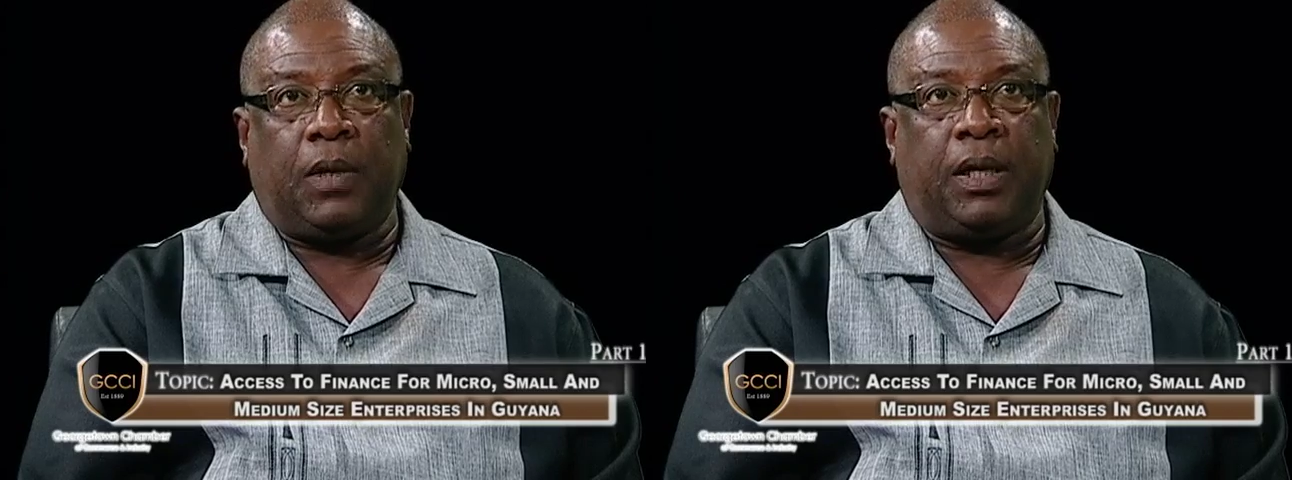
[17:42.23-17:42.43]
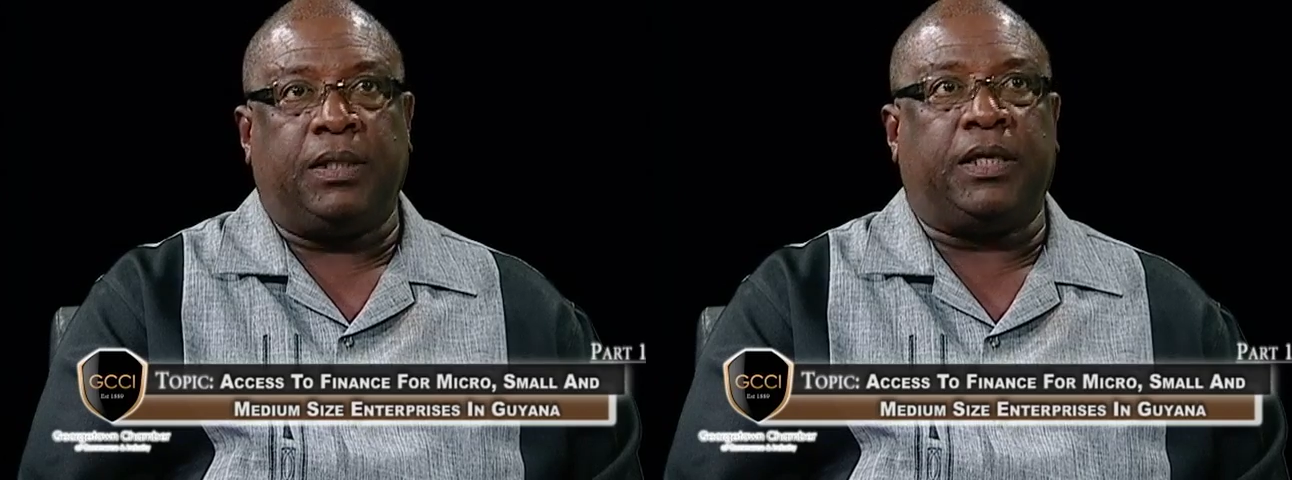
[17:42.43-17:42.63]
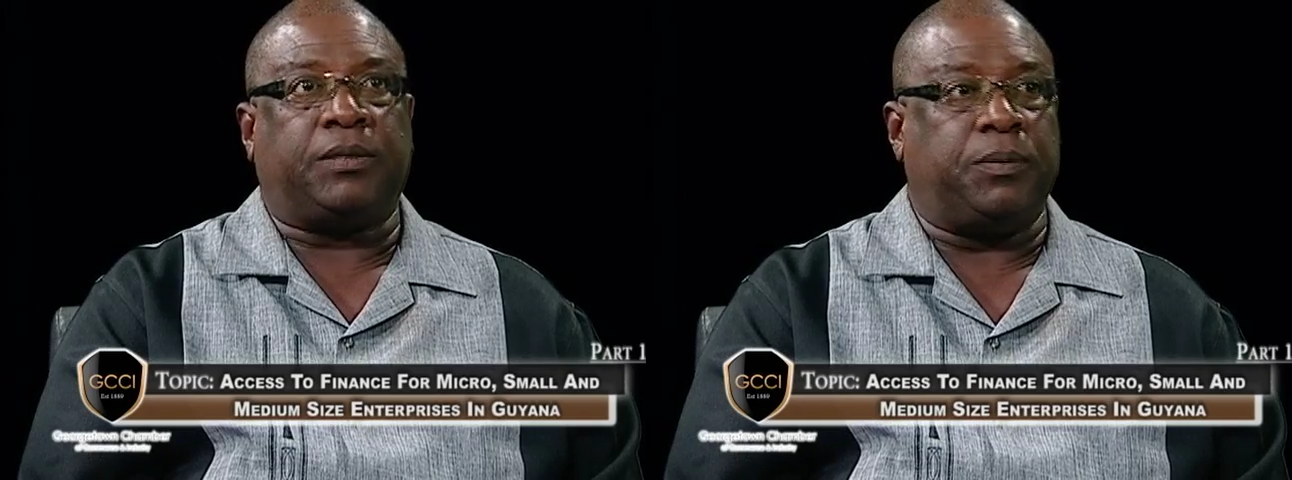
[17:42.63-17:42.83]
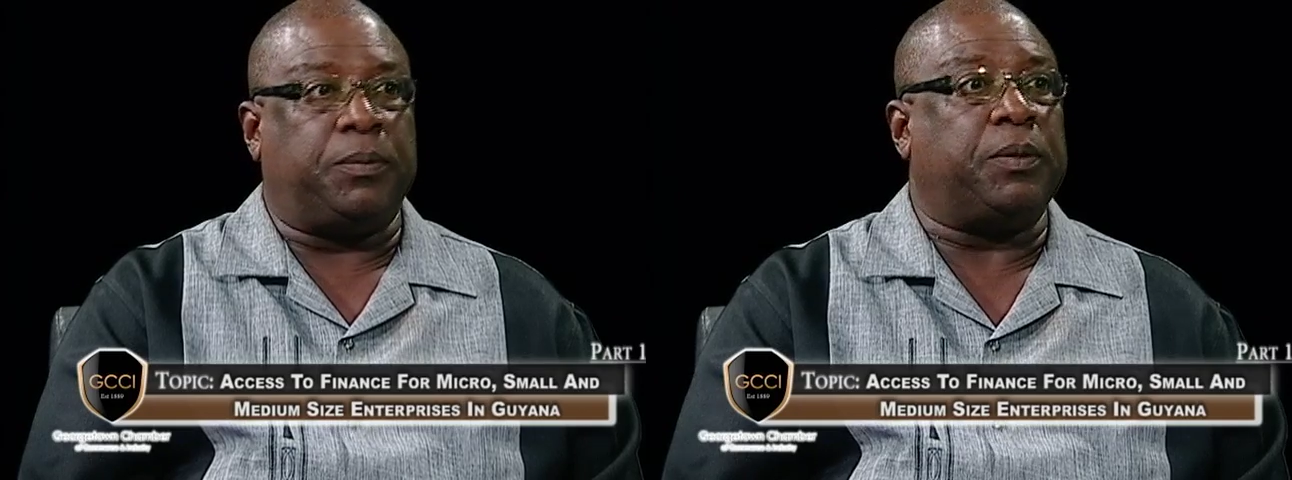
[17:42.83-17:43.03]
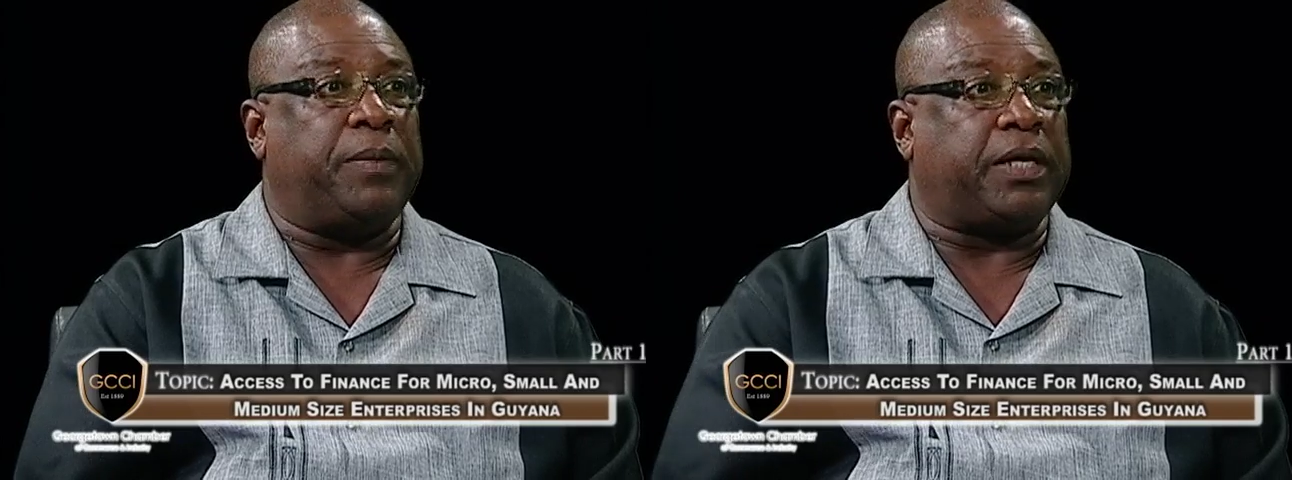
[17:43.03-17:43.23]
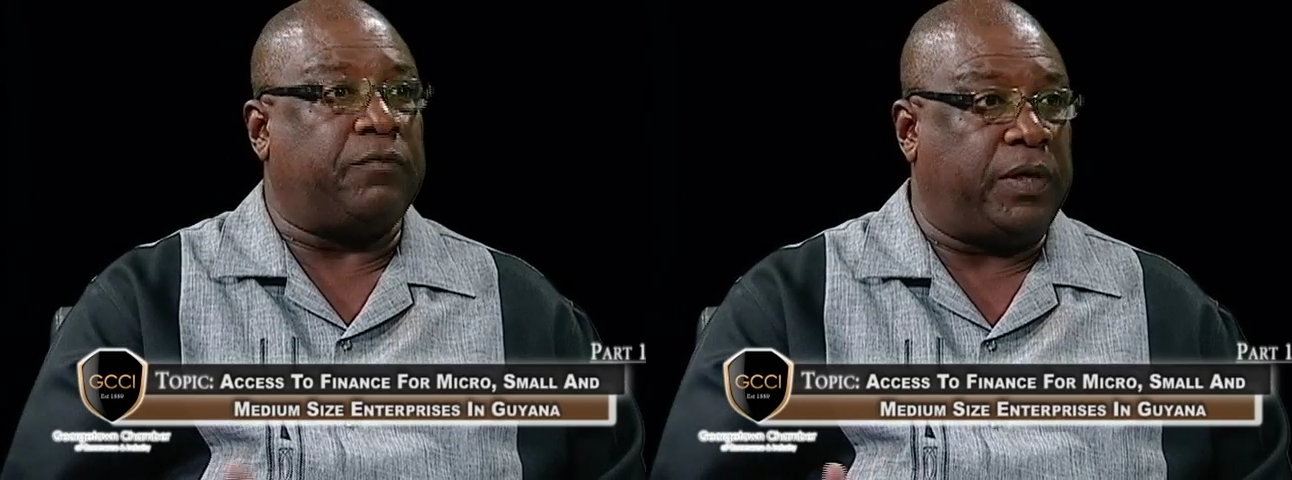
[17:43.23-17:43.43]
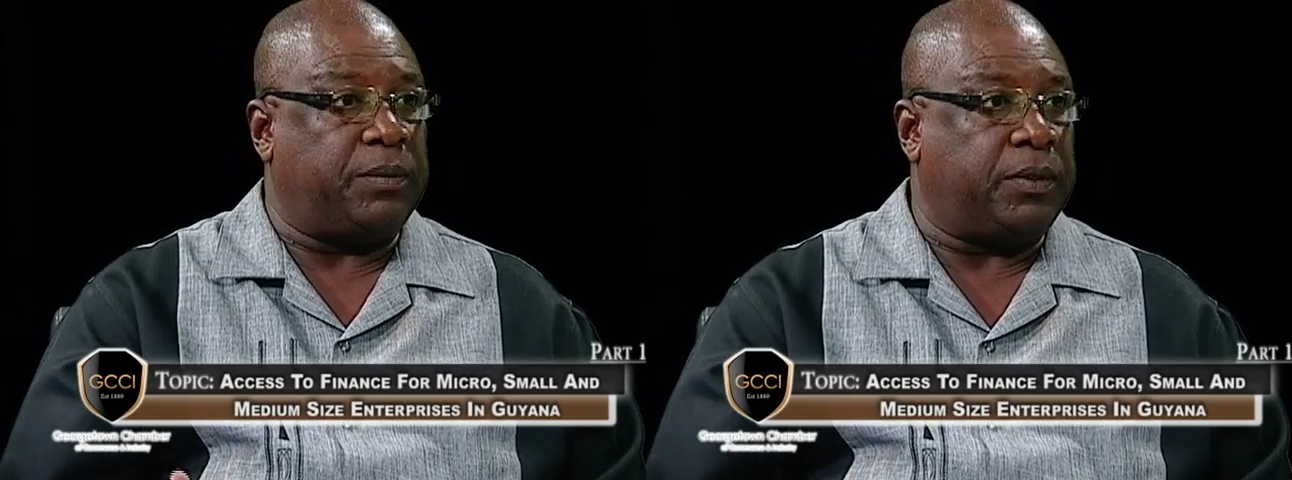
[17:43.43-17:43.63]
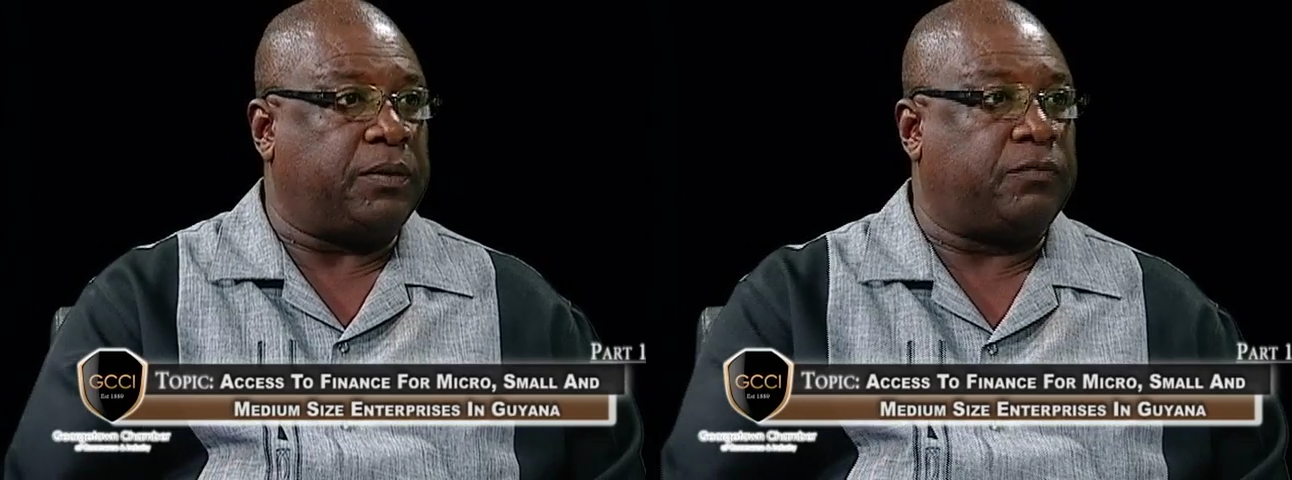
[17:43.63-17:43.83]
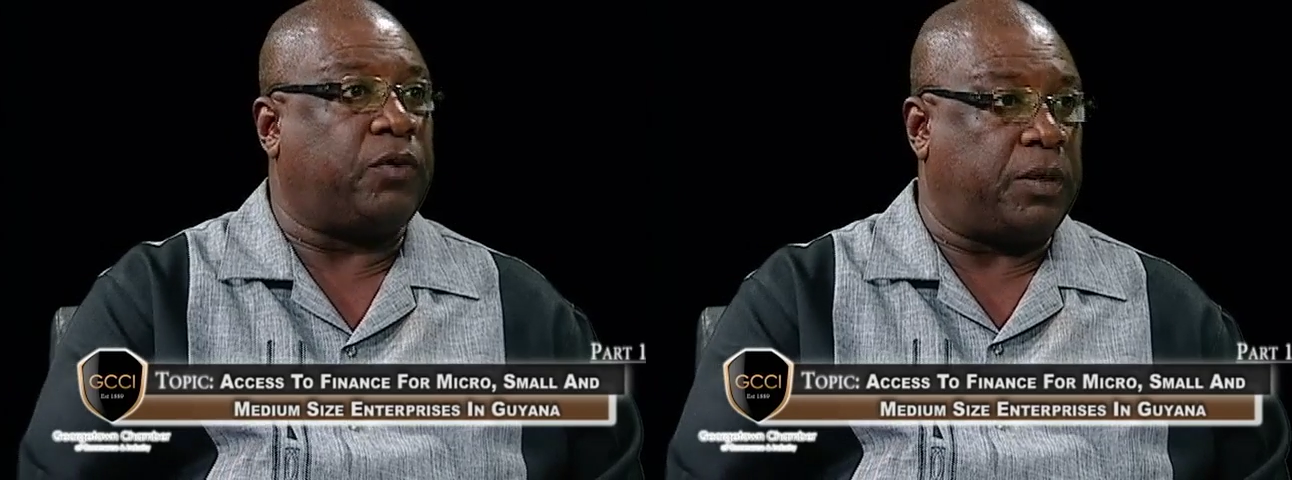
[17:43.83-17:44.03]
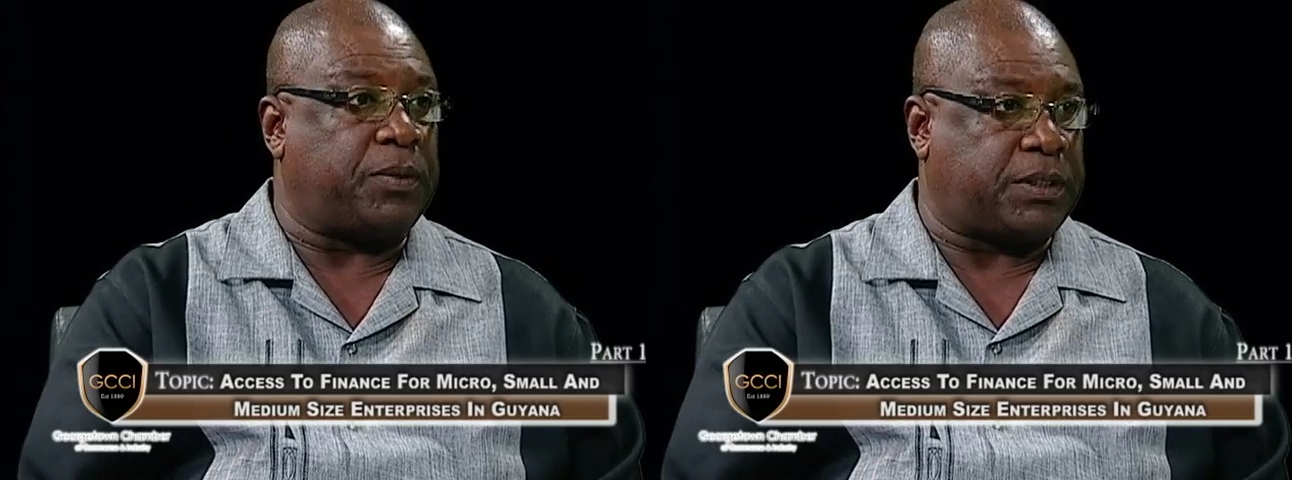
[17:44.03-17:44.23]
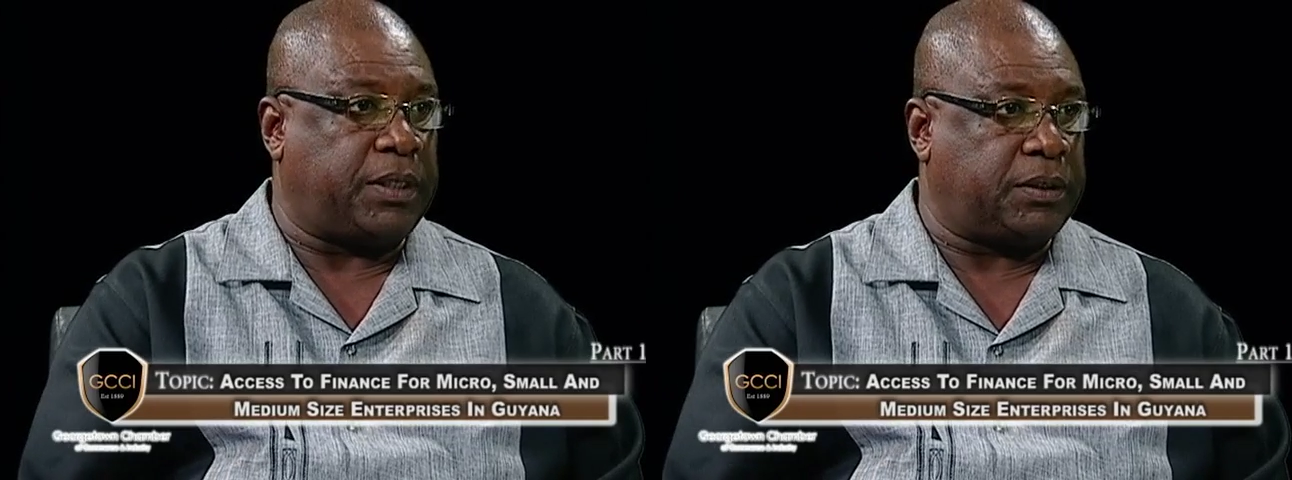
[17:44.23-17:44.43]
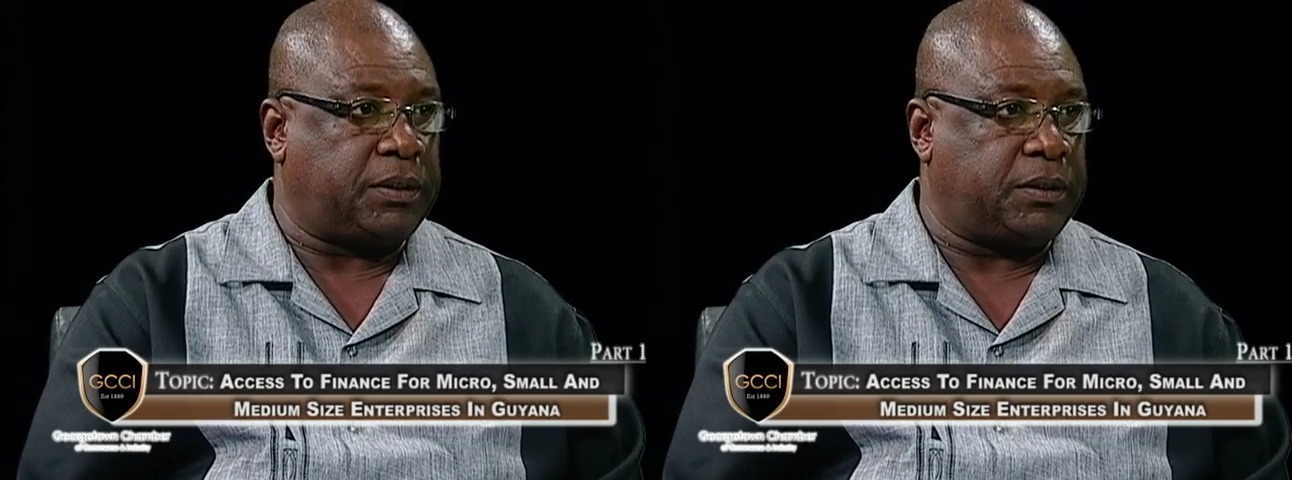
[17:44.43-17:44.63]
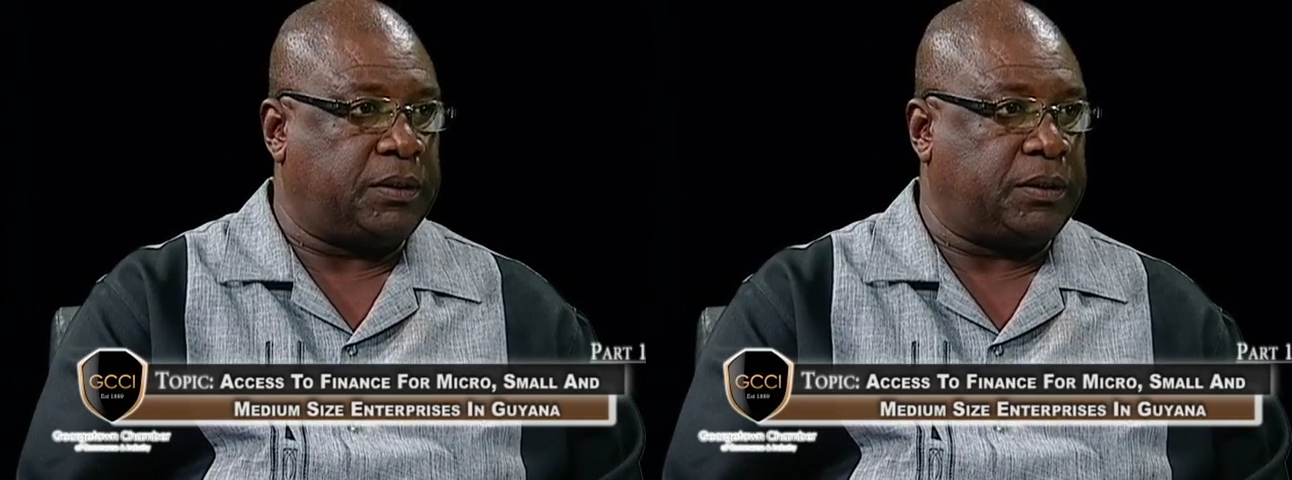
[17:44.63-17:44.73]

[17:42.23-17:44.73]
the SBB will make available 40%